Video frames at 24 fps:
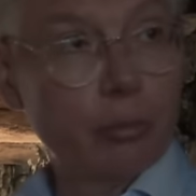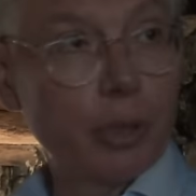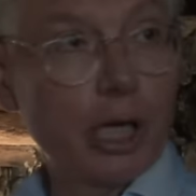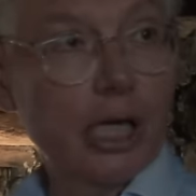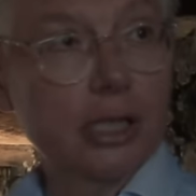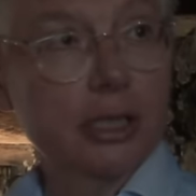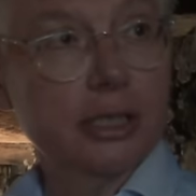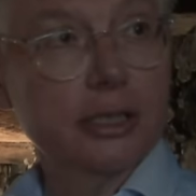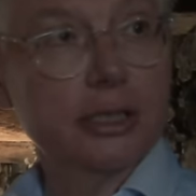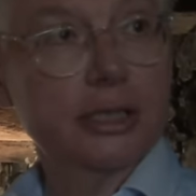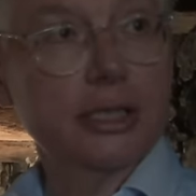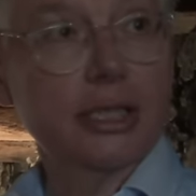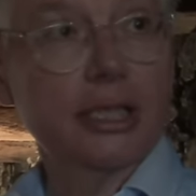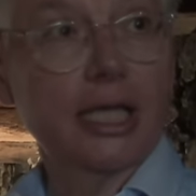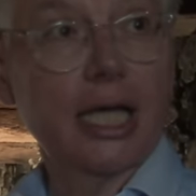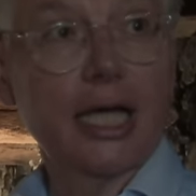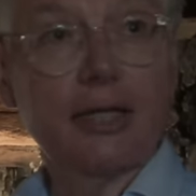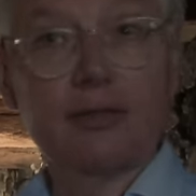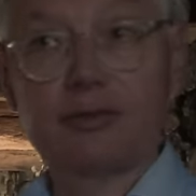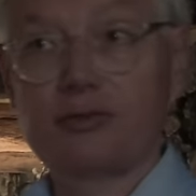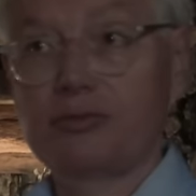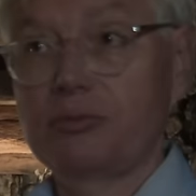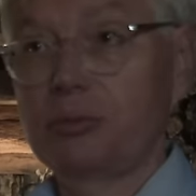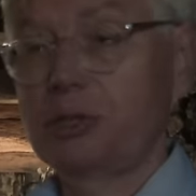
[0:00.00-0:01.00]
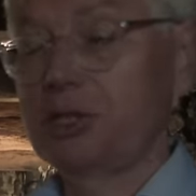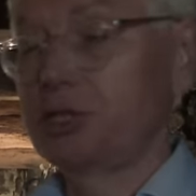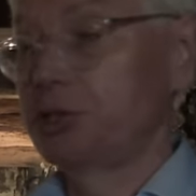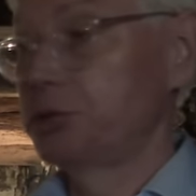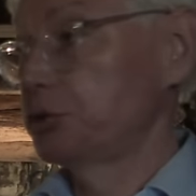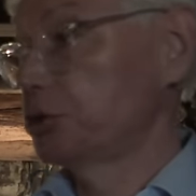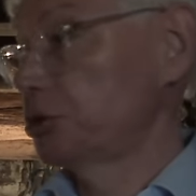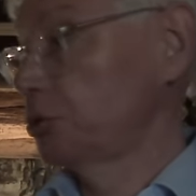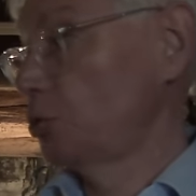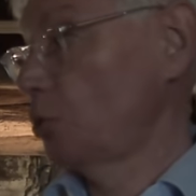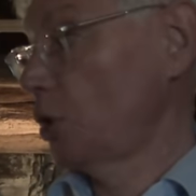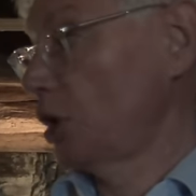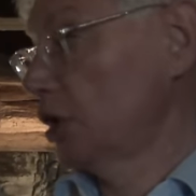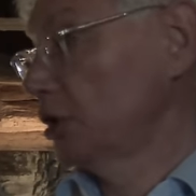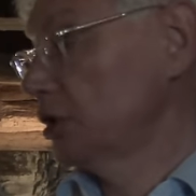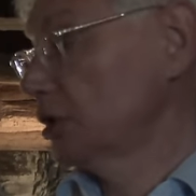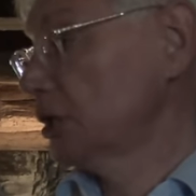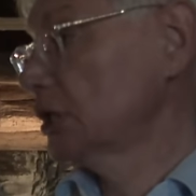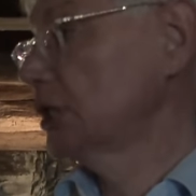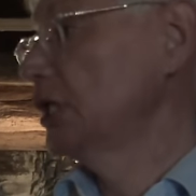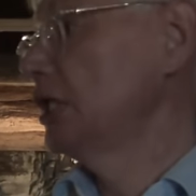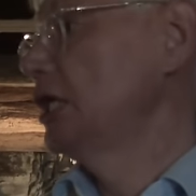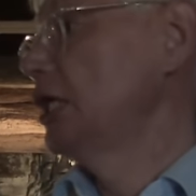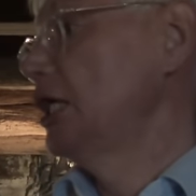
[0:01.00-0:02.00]
barrels that have been used
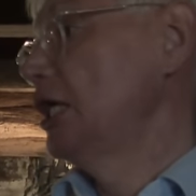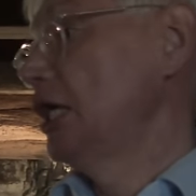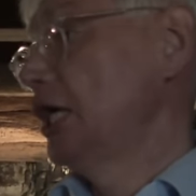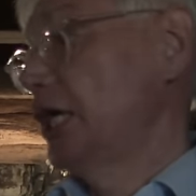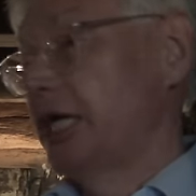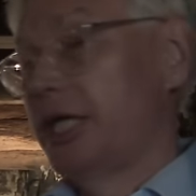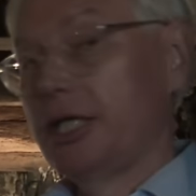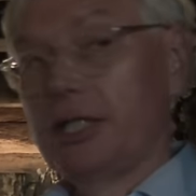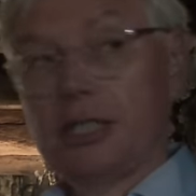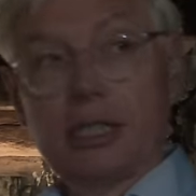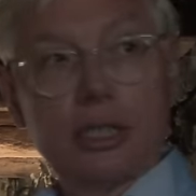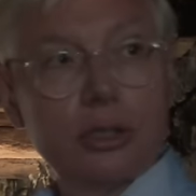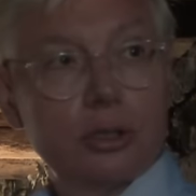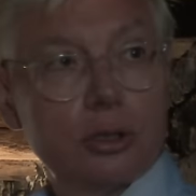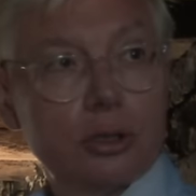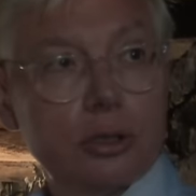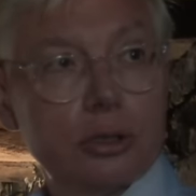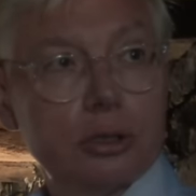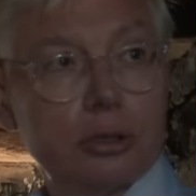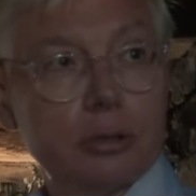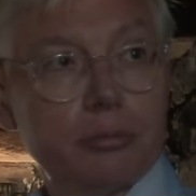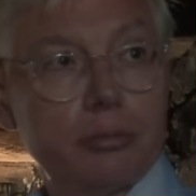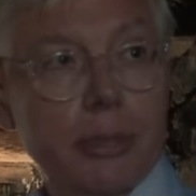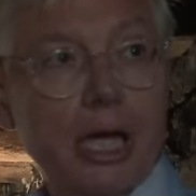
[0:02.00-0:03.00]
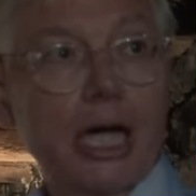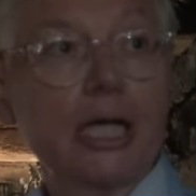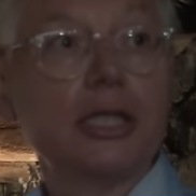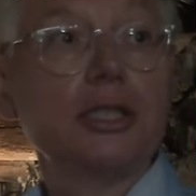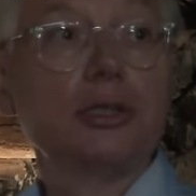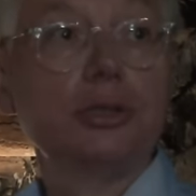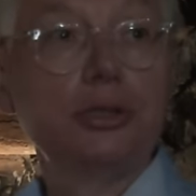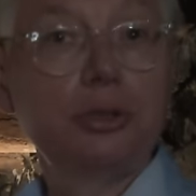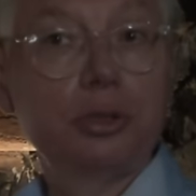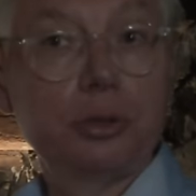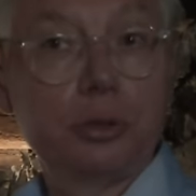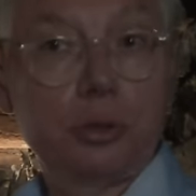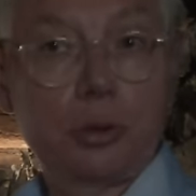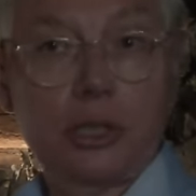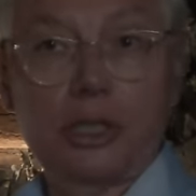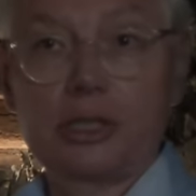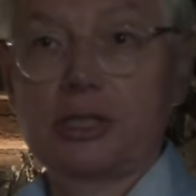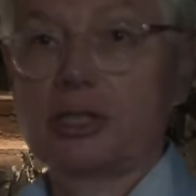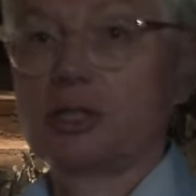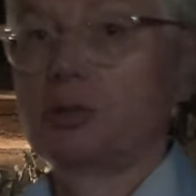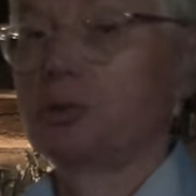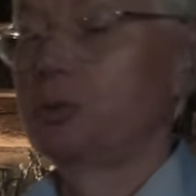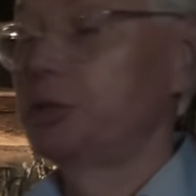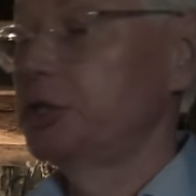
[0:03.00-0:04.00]
once and buy new
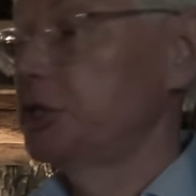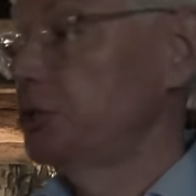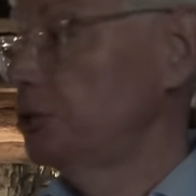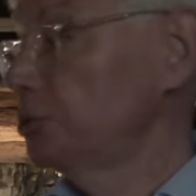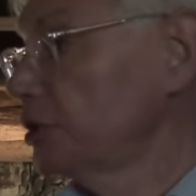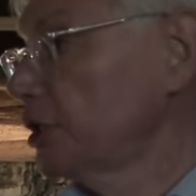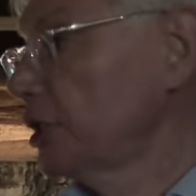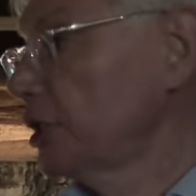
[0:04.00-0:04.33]
ones. We do